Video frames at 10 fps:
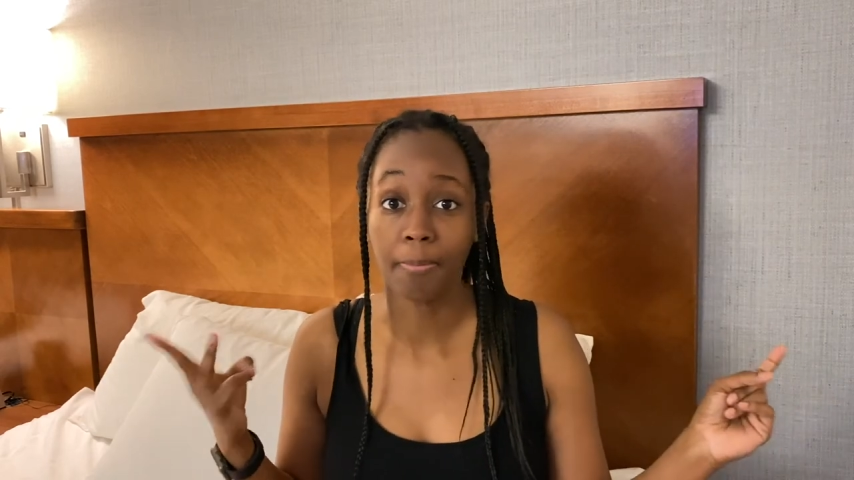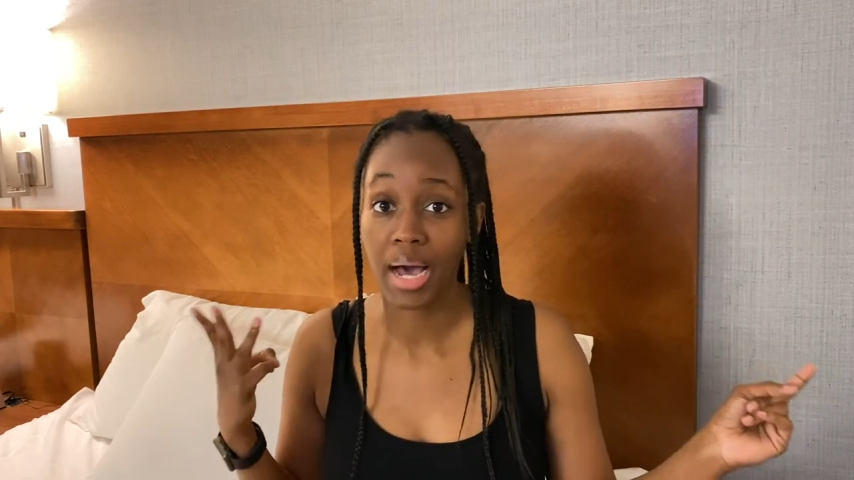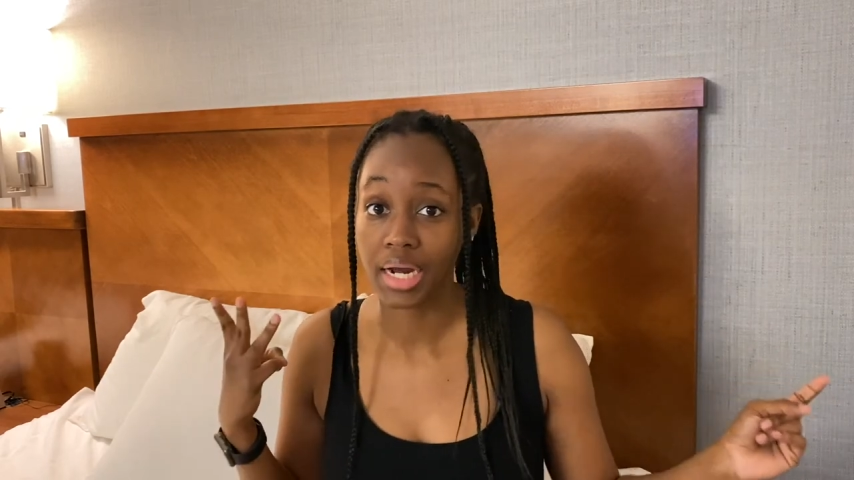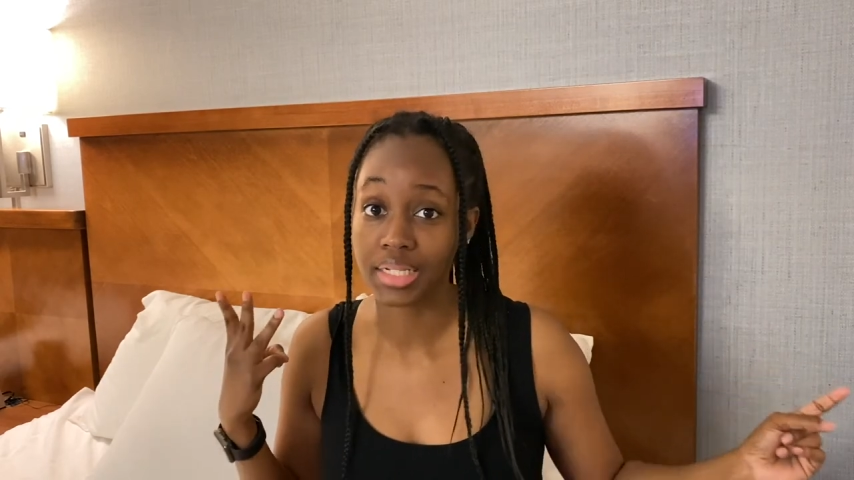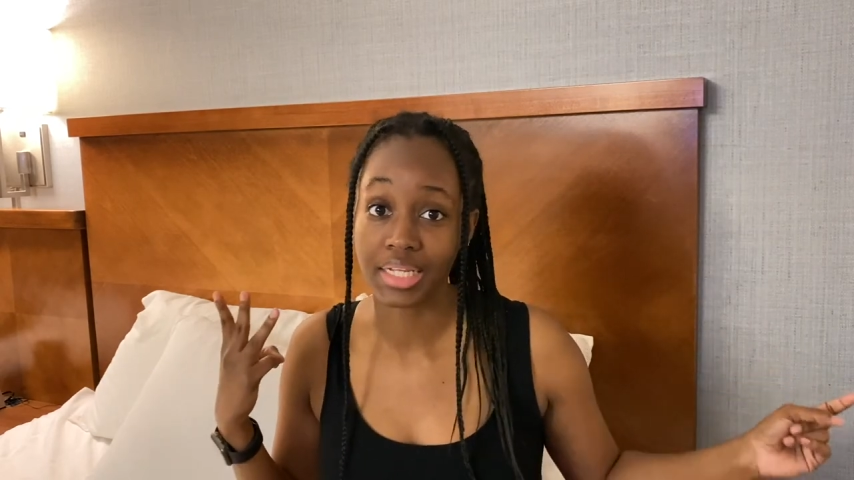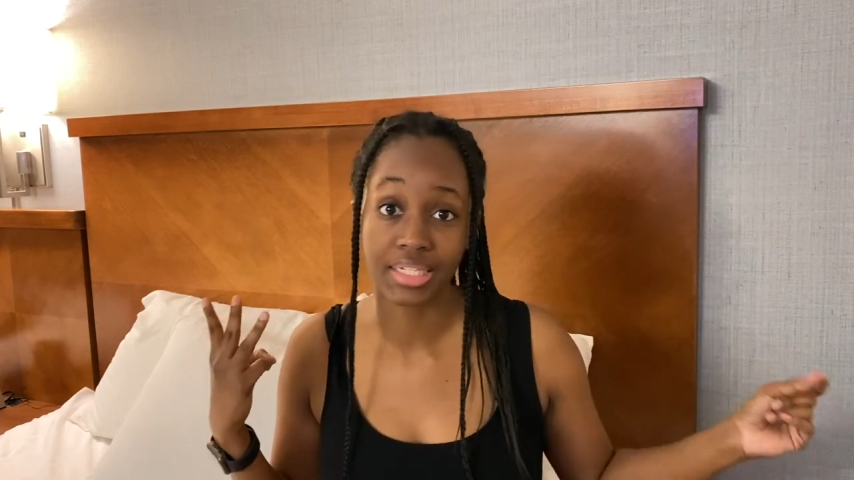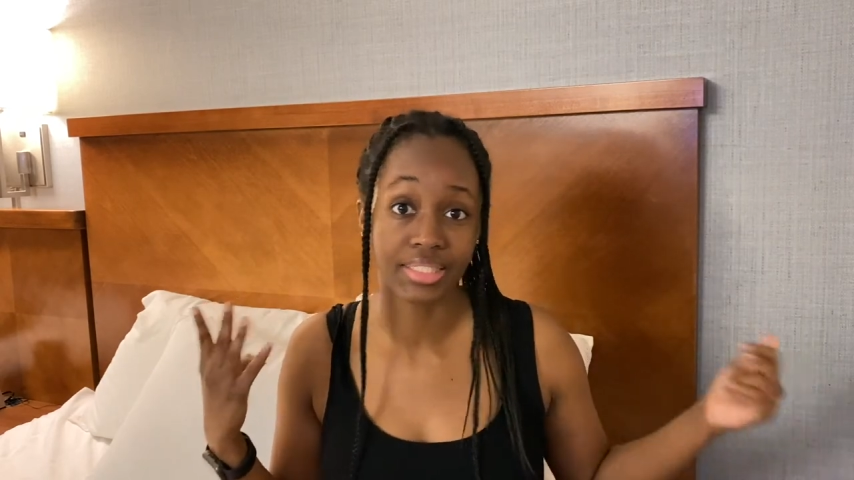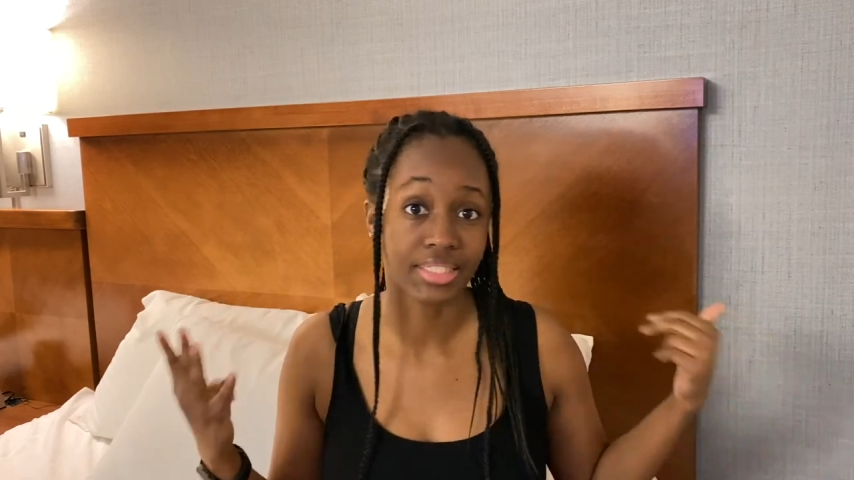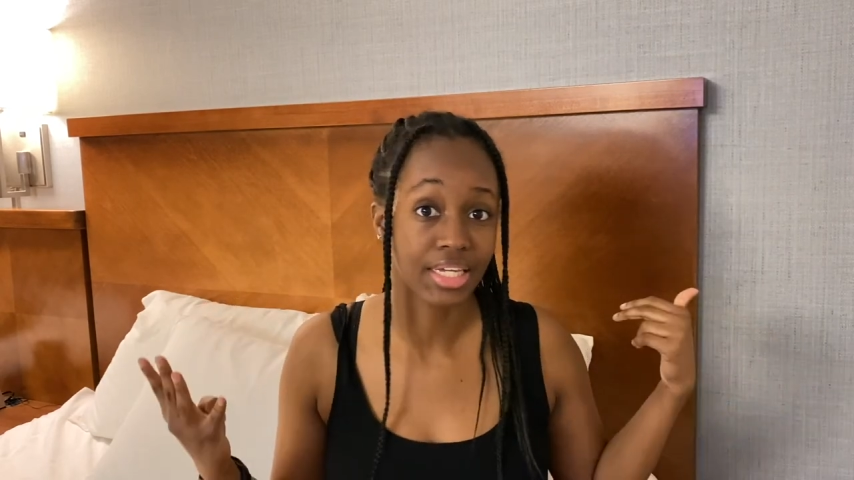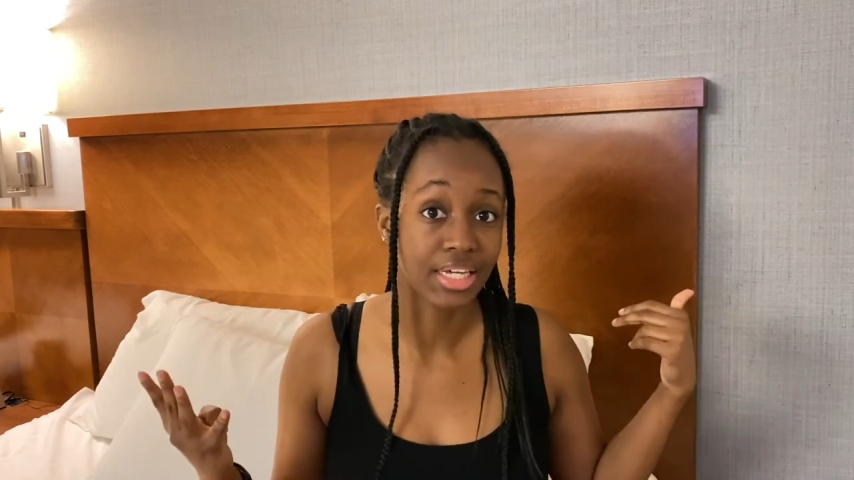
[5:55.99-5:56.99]
modeling,
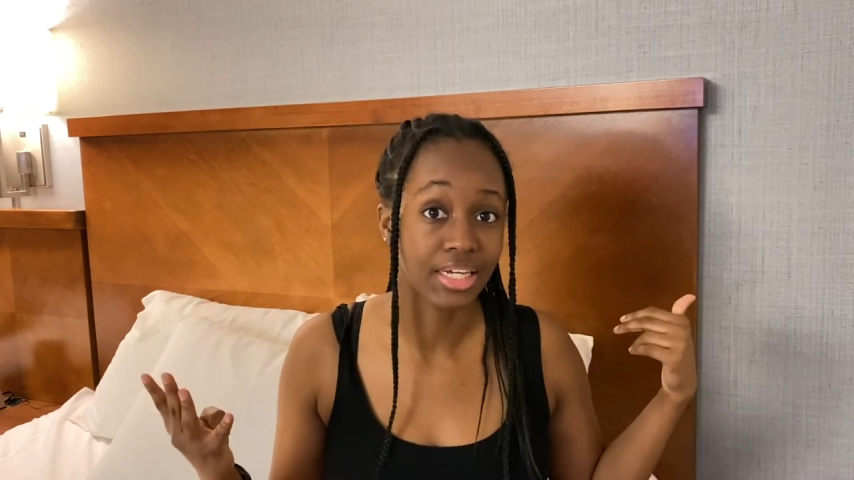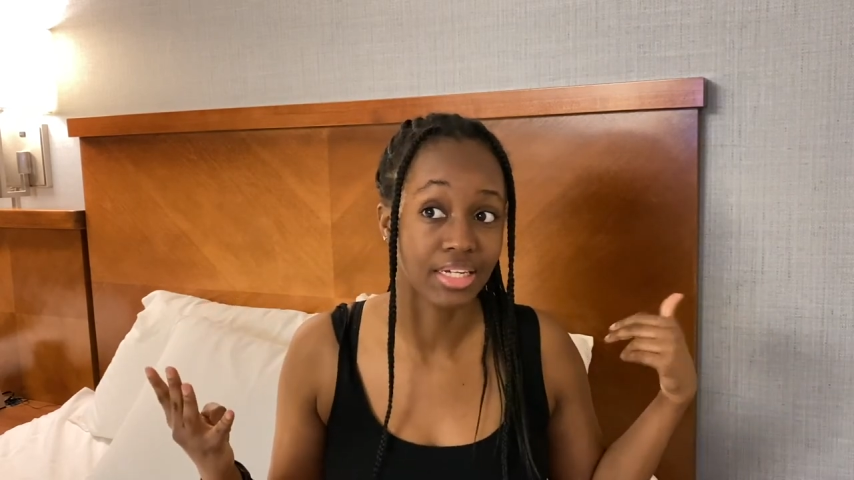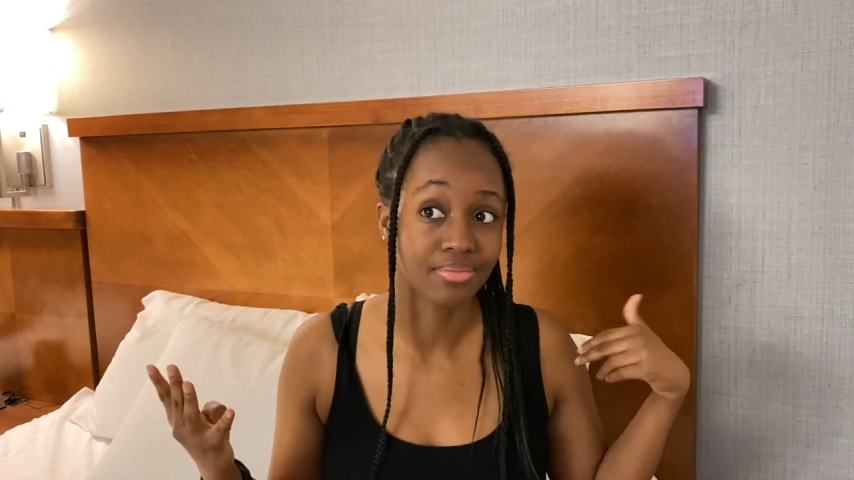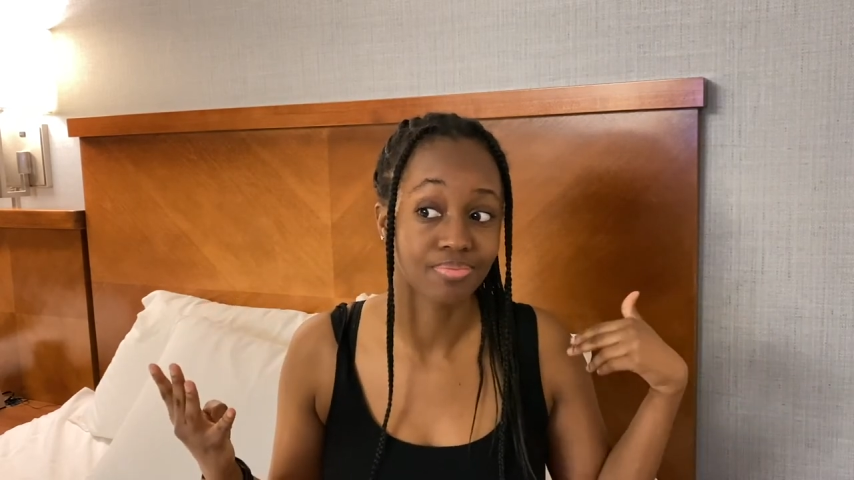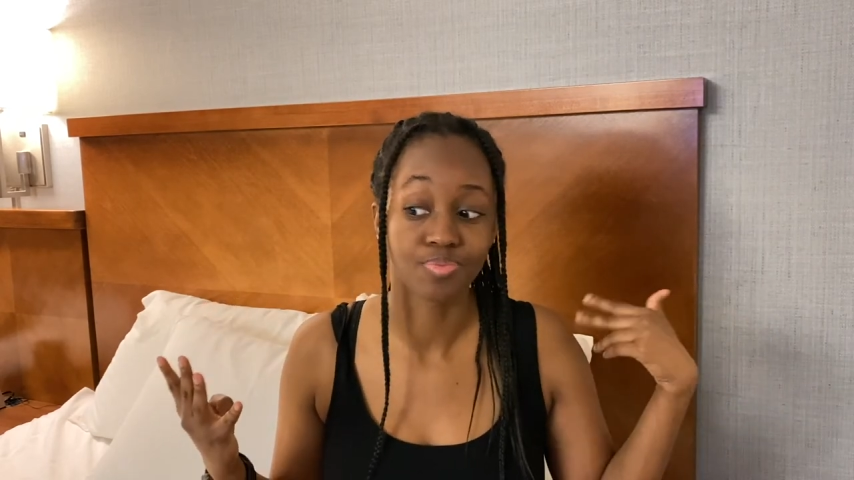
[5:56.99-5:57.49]
singing,